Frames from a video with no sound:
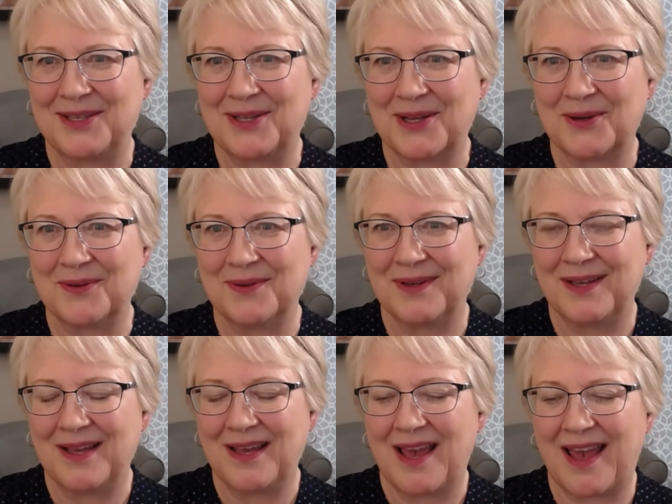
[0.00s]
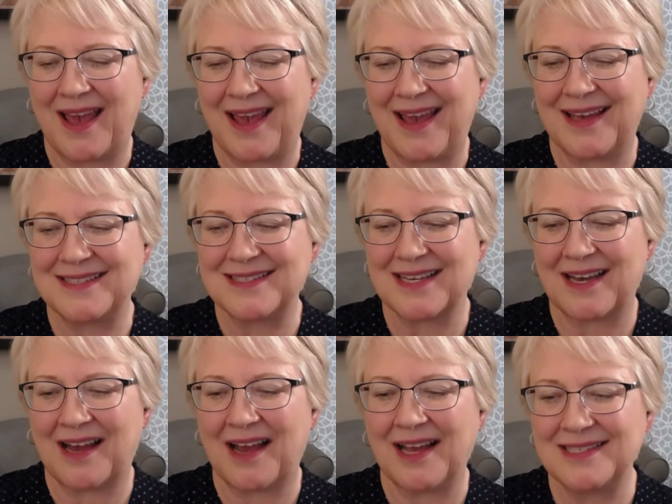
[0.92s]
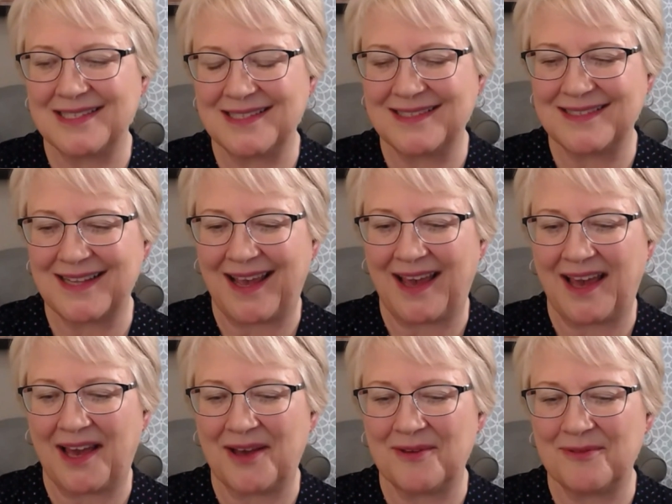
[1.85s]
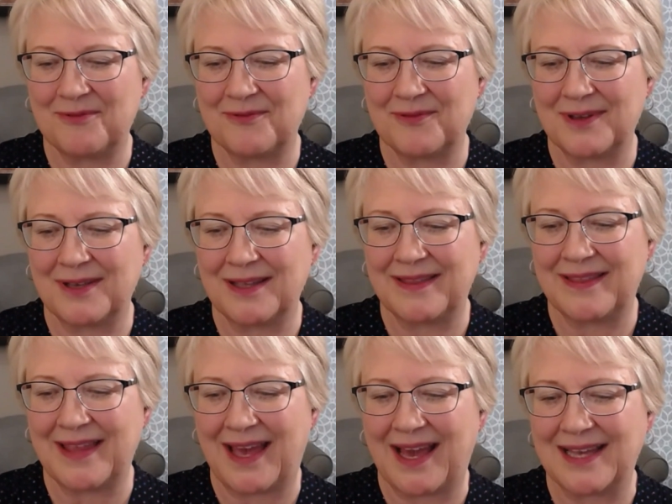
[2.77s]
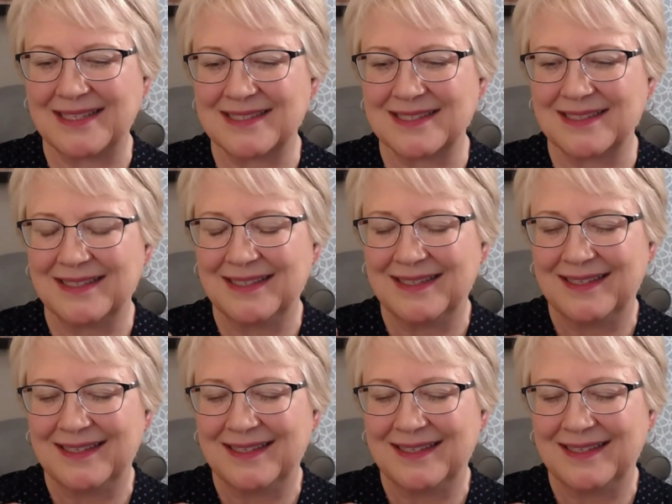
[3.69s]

you know, and I didn't have that